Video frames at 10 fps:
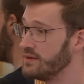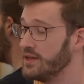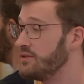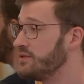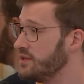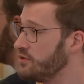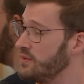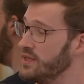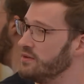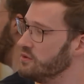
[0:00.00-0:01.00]
It doesn't need to
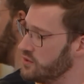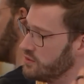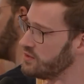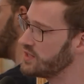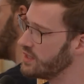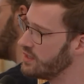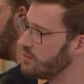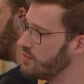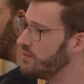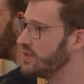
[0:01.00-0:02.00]
be so
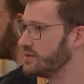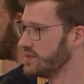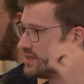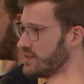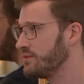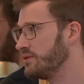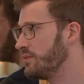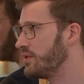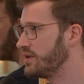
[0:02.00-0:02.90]
scalable because that's the part